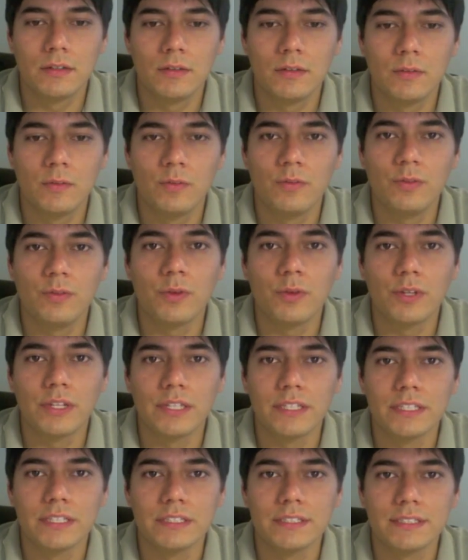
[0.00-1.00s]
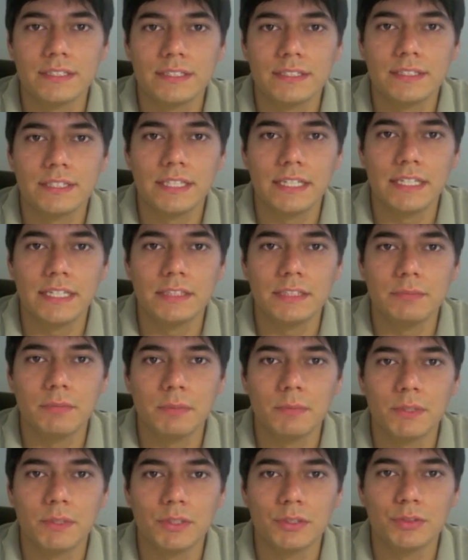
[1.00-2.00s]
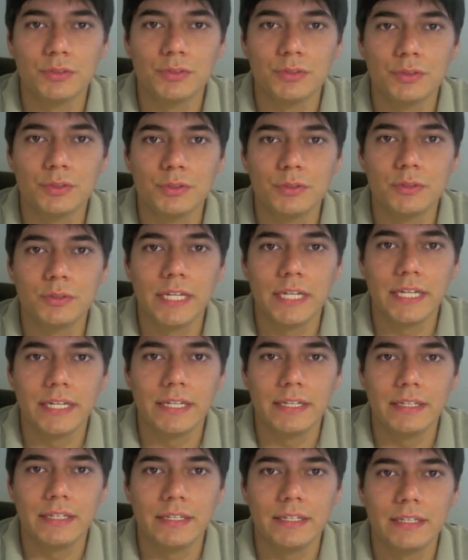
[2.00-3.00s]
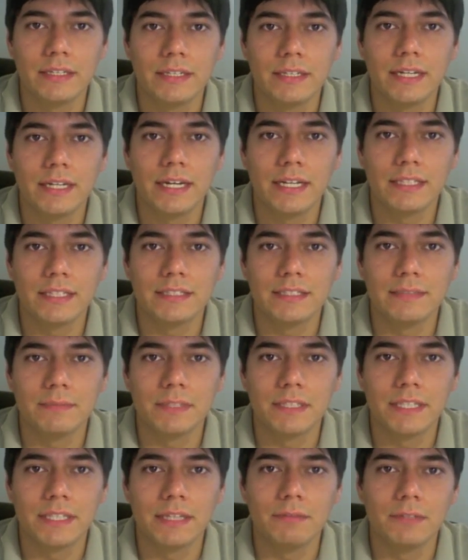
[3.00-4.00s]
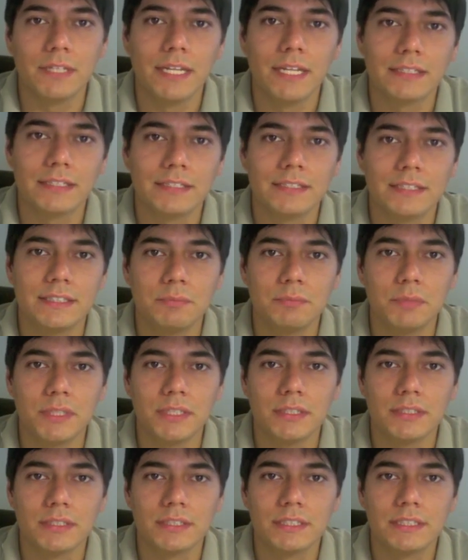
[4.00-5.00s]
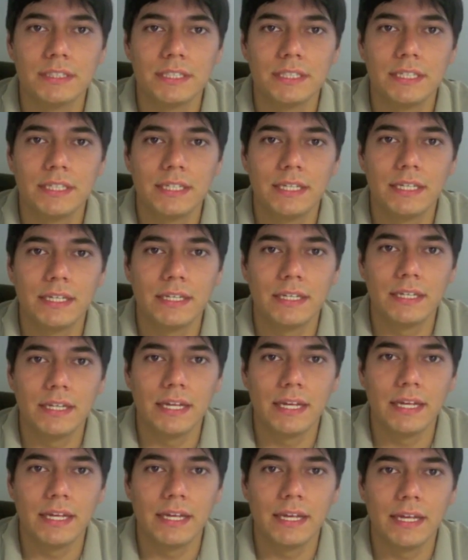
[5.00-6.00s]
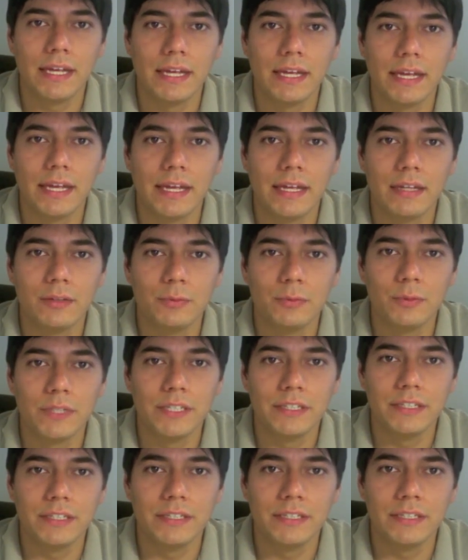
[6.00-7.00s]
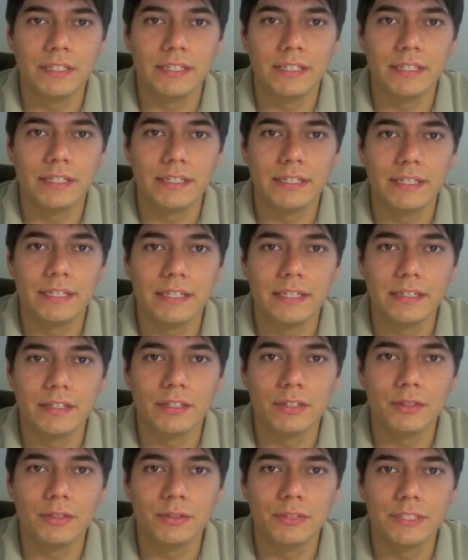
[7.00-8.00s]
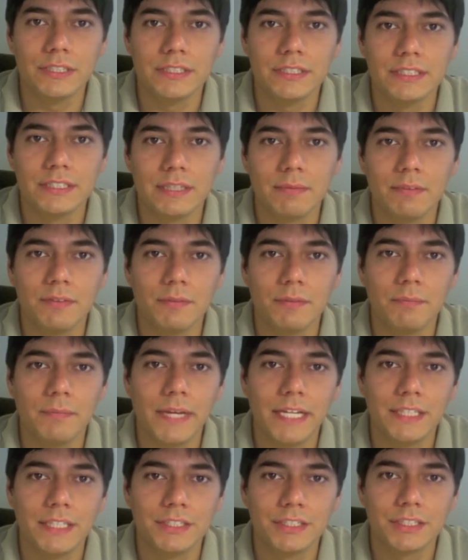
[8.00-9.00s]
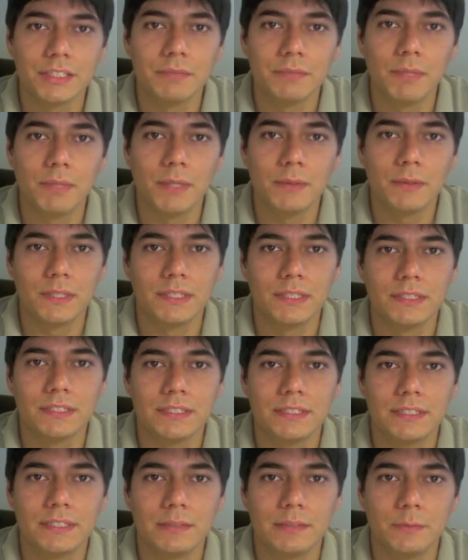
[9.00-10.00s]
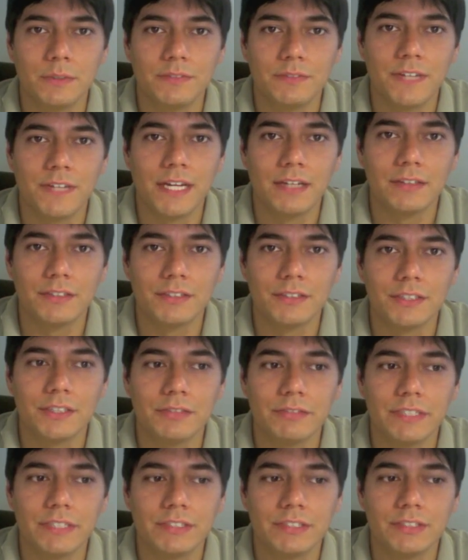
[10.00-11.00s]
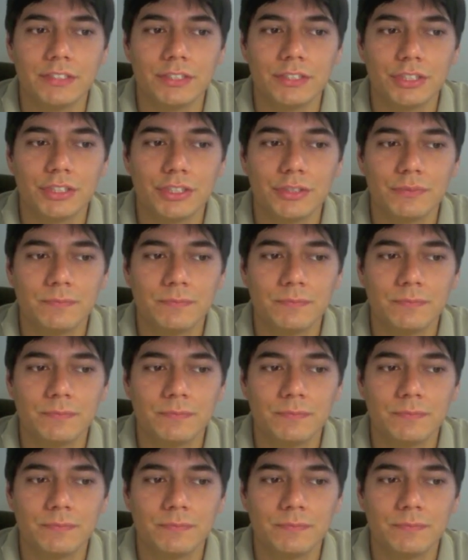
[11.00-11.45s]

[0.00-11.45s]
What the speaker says: For this, each member drew a concept that they would like to see built, and we included some of the major components that we found during research.